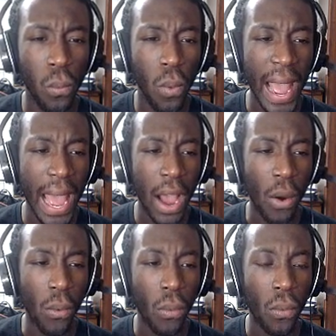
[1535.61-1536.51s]

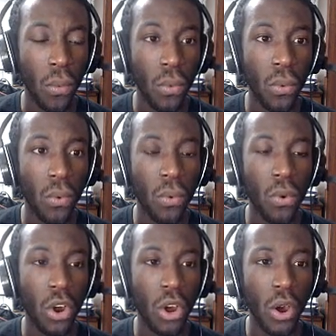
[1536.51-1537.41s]
Wow.
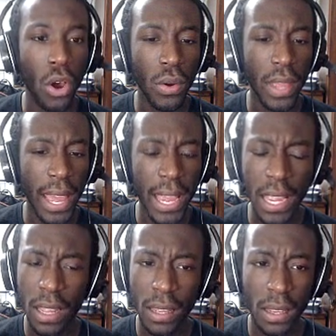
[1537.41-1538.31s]
Okay.